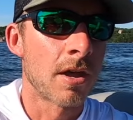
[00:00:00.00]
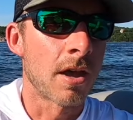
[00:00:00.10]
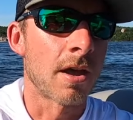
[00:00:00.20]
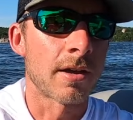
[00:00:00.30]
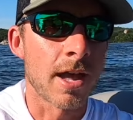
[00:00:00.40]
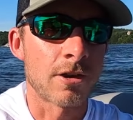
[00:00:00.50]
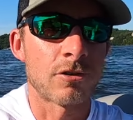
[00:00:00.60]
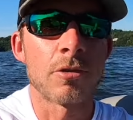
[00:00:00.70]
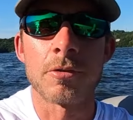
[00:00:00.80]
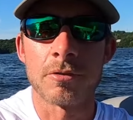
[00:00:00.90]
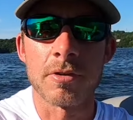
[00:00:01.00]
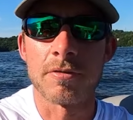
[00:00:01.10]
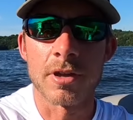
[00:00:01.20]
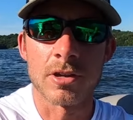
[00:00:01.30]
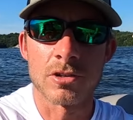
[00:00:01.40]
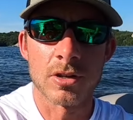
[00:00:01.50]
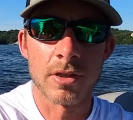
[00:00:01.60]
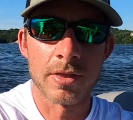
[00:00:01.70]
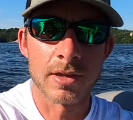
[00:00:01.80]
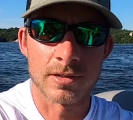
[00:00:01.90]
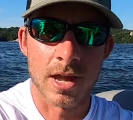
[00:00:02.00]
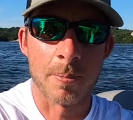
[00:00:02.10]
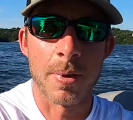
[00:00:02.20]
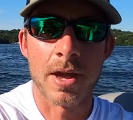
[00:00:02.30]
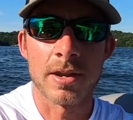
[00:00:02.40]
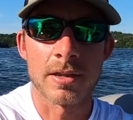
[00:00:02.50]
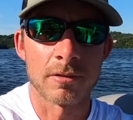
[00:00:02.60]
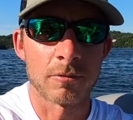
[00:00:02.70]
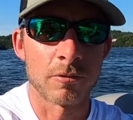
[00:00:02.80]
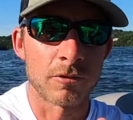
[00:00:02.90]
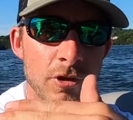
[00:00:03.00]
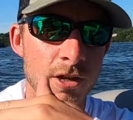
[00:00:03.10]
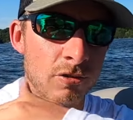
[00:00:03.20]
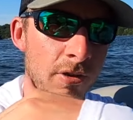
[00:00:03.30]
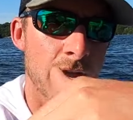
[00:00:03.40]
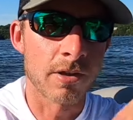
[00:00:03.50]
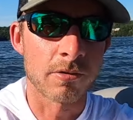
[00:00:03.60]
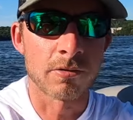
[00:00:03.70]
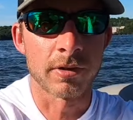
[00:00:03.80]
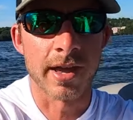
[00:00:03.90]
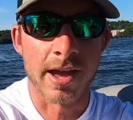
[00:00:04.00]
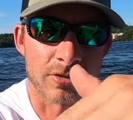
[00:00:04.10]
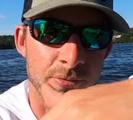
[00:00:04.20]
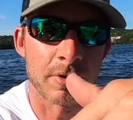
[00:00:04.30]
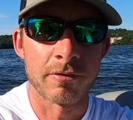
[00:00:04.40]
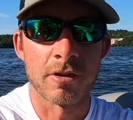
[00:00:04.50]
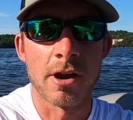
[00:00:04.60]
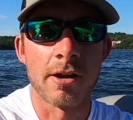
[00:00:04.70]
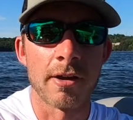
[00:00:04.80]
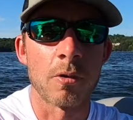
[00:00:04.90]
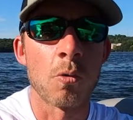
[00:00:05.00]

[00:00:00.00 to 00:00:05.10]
uh, catch two or three fish and then they stop biting, we'll change your angle and cast from a different area.